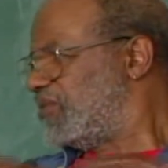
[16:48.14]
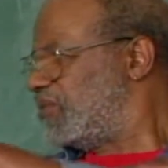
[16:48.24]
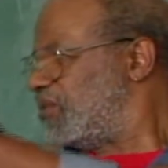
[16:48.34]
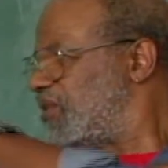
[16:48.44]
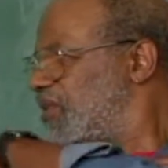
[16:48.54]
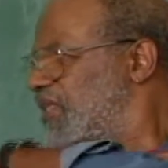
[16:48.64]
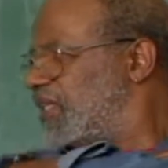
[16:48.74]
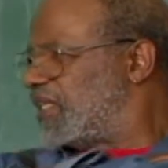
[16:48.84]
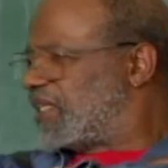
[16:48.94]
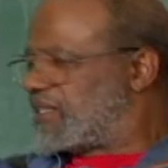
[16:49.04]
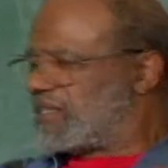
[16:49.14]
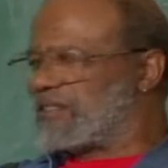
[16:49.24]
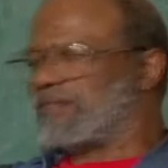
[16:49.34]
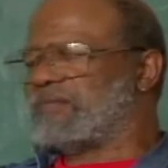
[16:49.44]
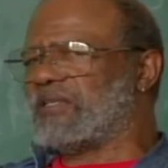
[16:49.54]
want her to
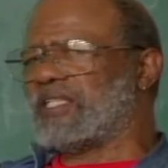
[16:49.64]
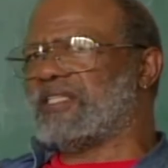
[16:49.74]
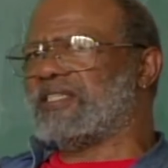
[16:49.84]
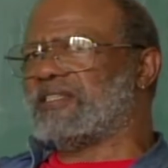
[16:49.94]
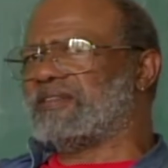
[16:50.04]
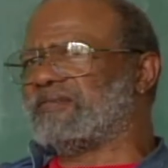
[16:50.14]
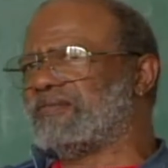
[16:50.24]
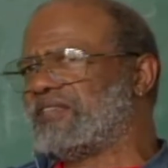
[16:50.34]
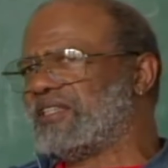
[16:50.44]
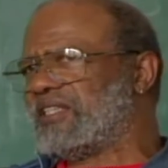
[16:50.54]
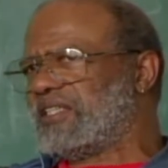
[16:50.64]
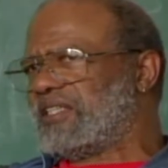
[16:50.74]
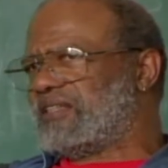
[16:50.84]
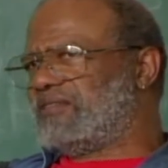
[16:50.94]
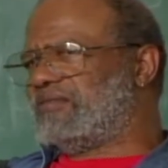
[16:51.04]
answer. But
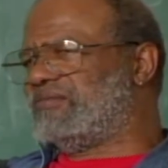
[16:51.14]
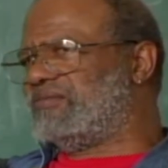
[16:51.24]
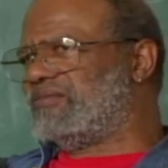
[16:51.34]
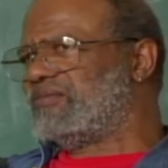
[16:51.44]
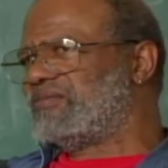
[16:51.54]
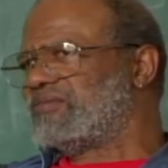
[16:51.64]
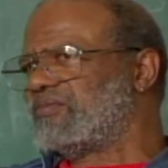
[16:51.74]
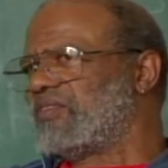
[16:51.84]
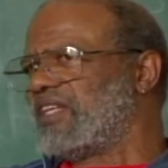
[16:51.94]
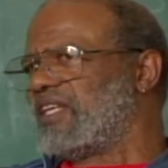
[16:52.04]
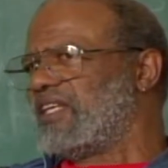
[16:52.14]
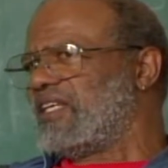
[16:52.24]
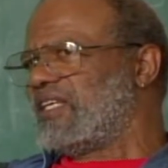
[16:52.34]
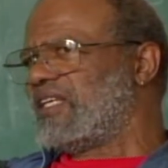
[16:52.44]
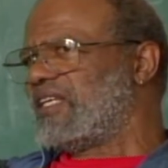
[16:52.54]

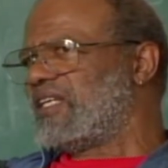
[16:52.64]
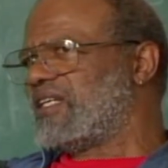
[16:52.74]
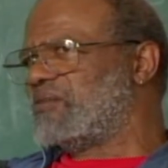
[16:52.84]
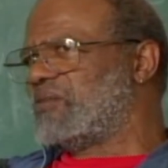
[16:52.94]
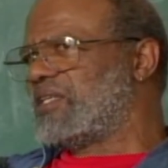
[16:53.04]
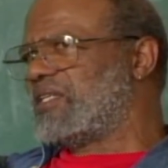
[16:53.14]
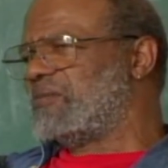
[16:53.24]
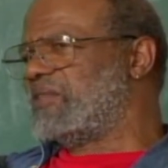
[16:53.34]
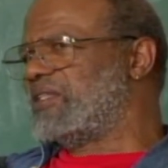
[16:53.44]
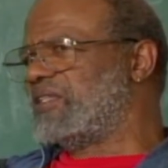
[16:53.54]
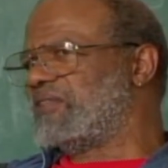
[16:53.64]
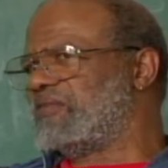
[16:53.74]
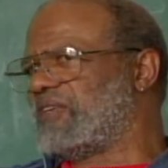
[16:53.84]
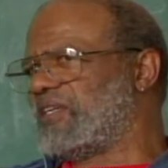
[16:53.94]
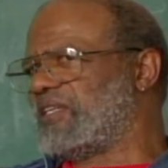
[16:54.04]
and we're going to be looking
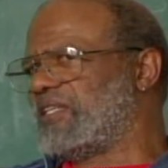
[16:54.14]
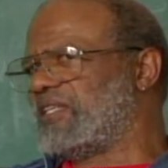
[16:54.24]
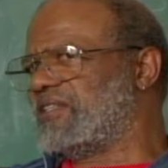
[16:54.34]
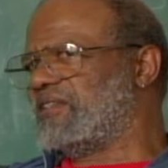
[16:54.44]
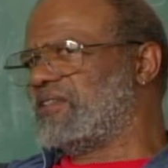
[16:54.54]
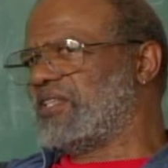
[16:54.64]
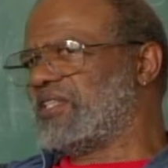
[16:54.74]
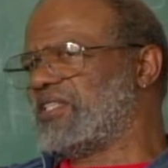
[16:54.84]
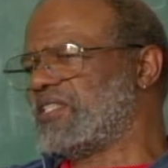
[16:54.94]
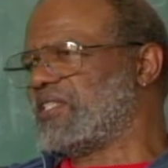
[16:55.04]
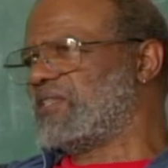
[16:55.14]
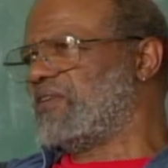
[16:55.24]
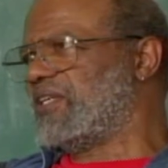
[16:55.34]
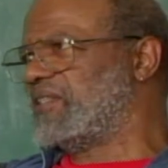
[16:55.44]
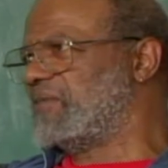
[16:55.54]
for a new artistic
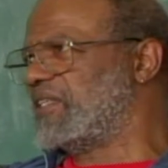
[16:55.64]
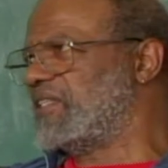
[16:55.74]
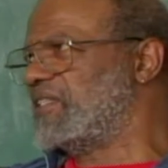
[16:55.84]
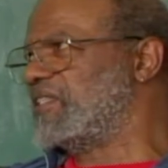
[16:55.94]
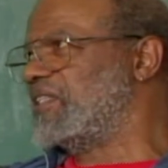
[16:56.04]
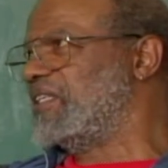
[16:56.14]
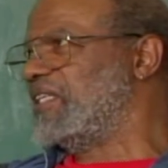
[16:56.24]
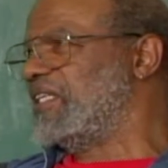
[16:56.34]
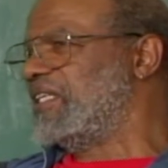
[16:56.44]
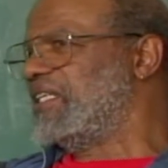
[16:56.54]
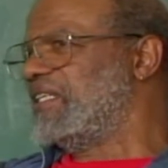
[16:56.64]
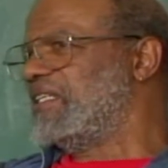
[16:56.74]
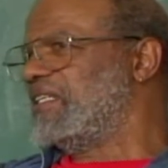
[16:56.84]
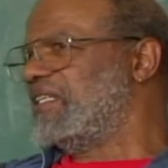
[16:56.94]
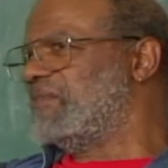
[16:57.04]
director, because
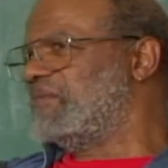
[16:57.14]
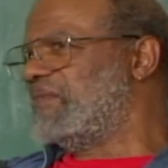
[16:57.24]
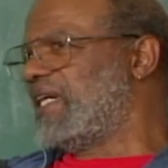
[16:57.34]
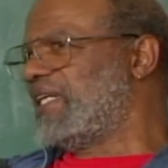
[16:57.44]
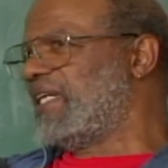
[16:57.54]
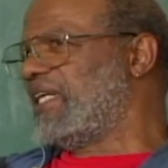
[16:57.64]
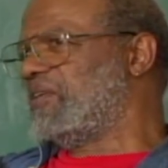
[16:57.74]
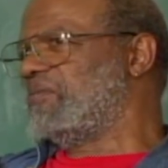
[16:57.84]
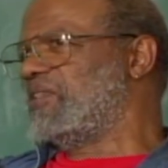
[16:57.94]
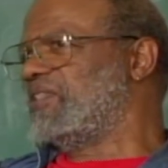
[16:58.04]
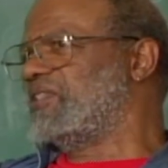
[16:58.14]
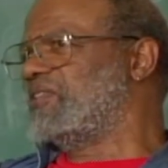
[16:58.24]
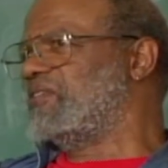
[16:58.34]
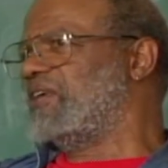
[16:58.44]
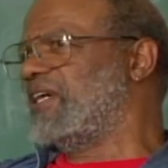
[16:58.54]
my game is
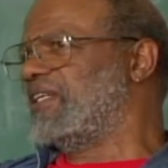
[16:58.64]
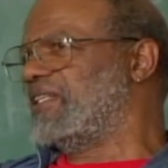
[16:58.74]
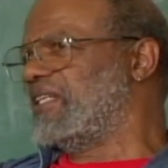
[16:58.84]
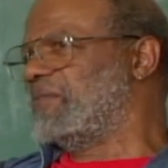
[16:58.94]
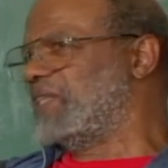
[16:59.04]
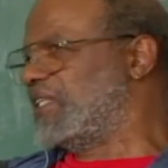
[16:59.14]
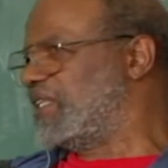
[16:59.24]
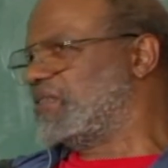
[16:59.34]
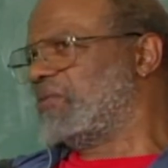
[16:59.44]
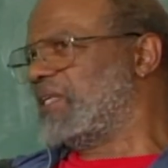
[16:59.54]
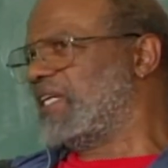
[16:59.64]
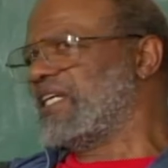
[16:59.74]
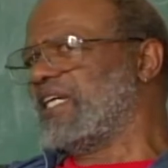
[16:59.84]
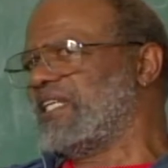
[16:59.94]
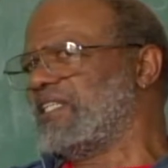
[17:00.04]
to write. I mean, that's what I
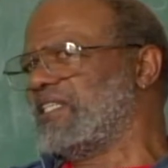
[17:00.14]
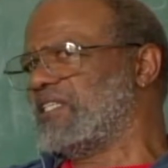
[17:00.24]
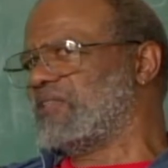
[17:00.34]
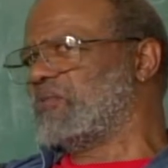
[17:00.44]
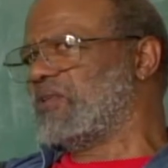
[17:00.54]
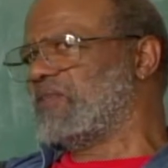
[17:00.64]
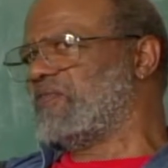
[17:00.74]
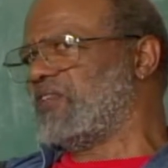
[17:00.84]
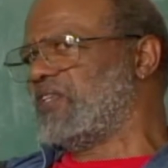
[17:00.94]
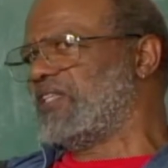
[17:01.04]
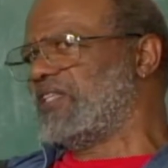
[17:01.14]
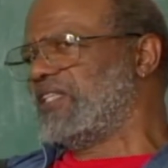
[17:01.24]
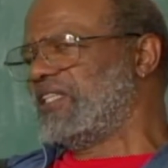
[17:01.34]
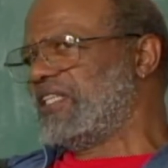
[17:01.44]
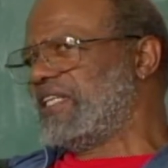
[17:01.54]
got into this work for.
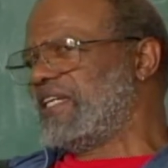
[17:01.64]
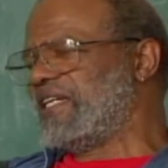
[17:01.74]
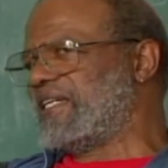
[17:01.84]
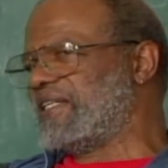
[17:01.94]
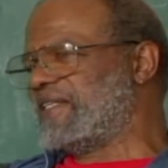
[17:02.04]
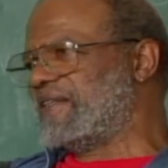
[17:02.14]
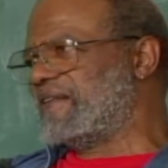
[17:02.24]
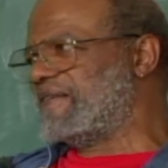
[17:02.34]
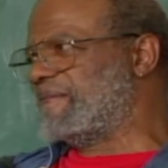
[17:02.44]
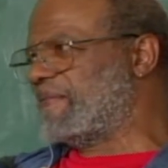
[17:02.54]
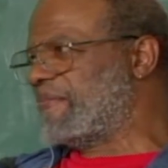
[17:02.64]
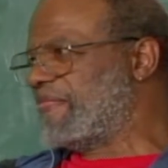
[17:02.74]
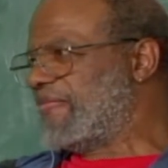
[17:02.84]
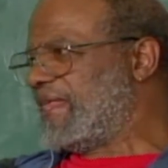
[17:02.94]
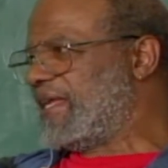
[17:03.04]
And
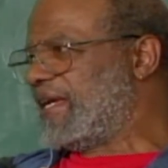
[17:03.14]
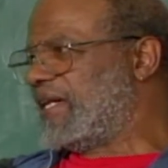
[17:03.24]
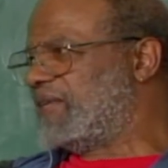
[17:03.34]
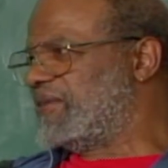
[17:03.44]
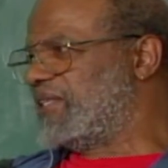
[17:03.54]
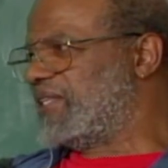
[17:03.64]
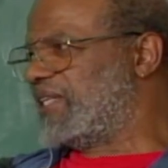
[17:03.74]
I realize,